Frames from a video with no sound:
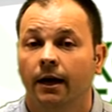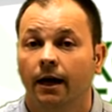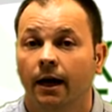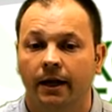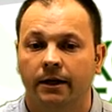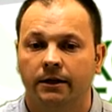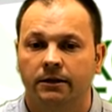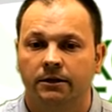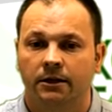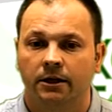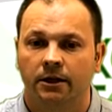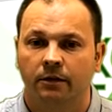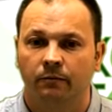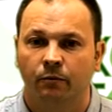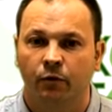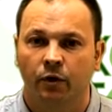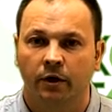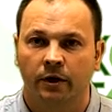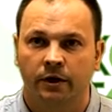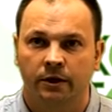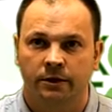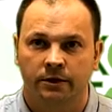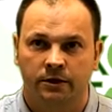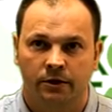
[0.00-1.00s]
it's going to
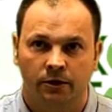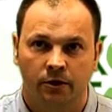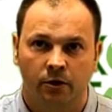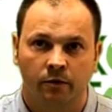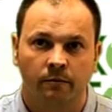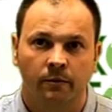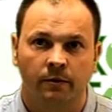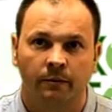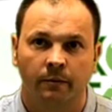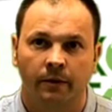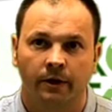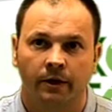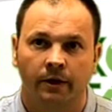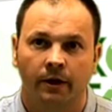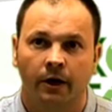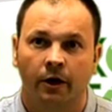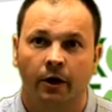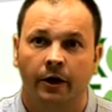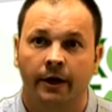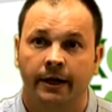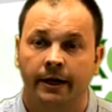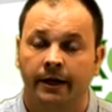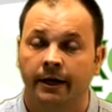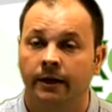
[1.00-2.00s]
work as a complement,
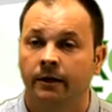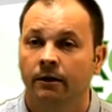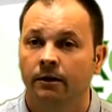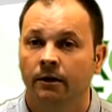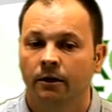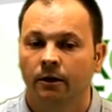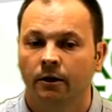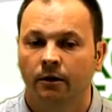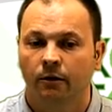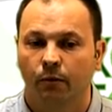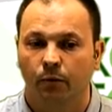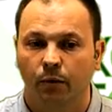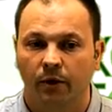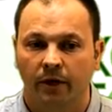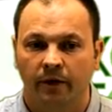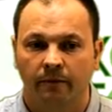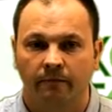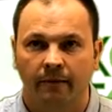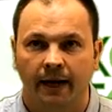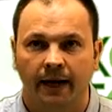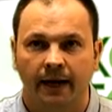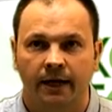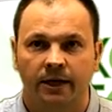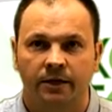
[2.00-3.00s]
i.e. we
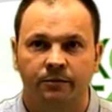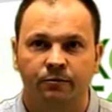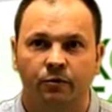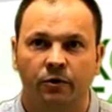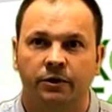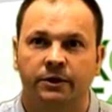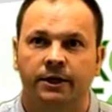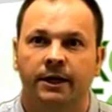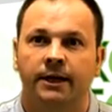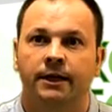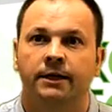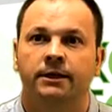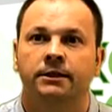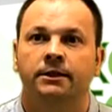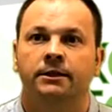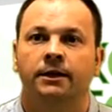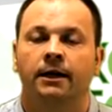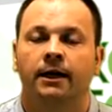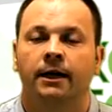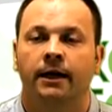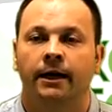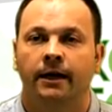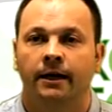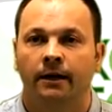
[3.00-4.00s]
can manage projects
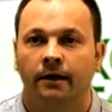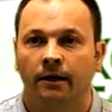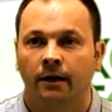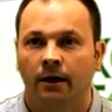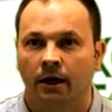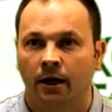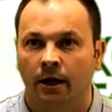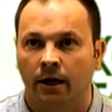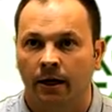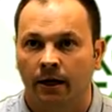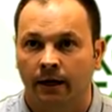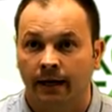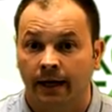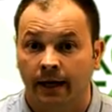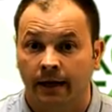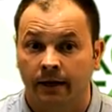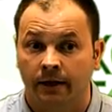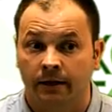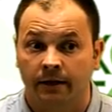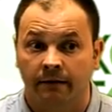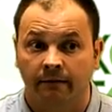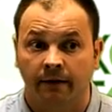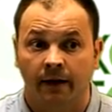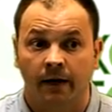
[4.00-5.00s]
and get
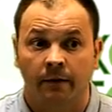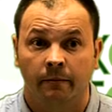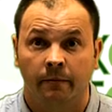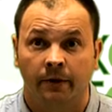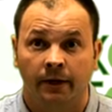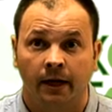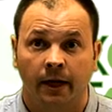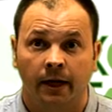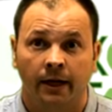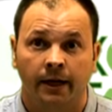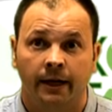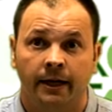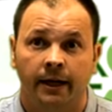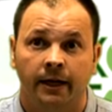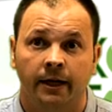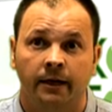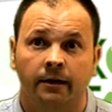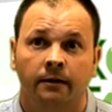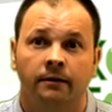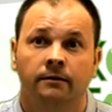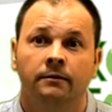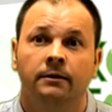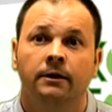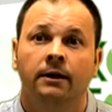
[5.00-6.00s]
the development done
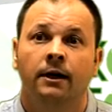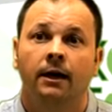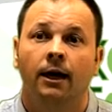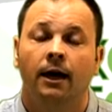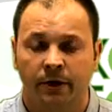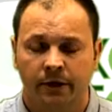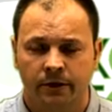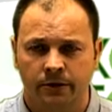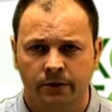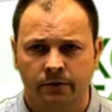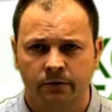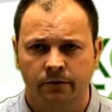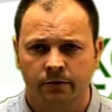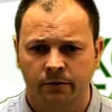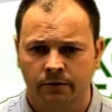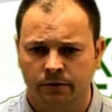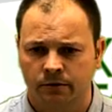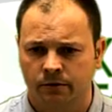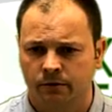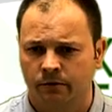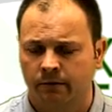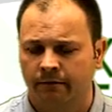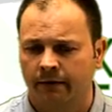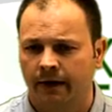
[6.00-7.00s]
here. But it's not
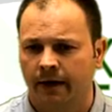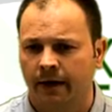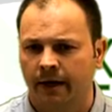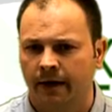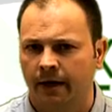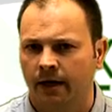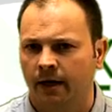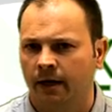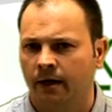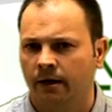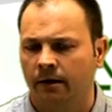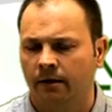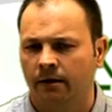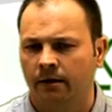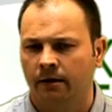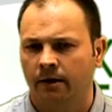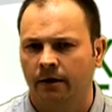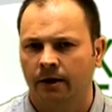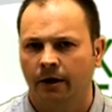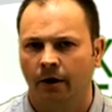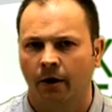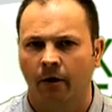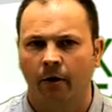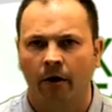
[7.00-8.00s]
sort of a,
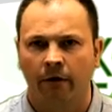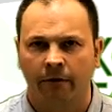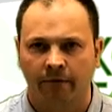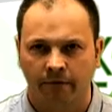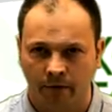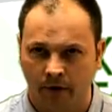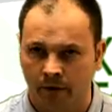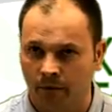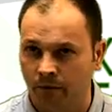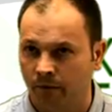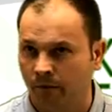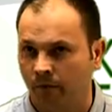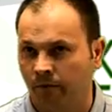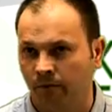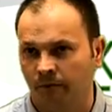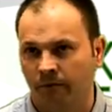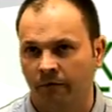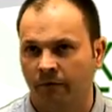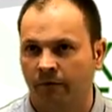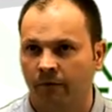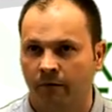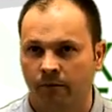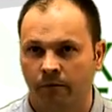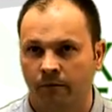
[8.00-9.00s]
I
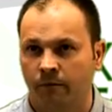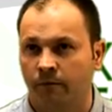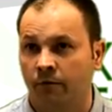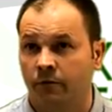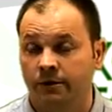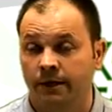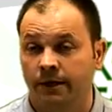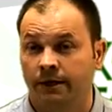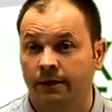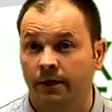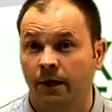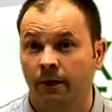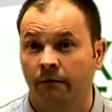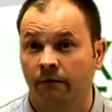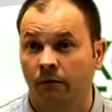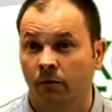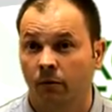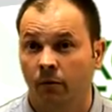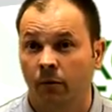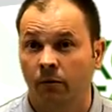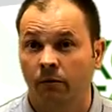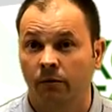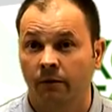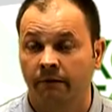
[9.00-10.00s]
throw the project over the
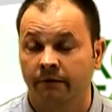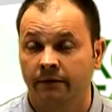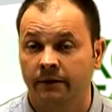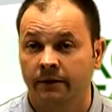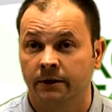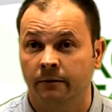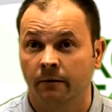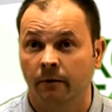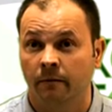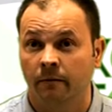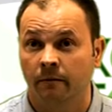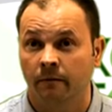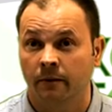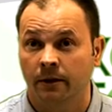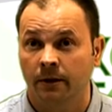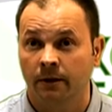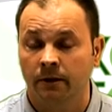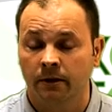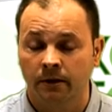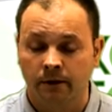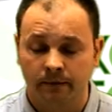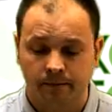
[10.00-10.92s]
wall, if you see what I mean.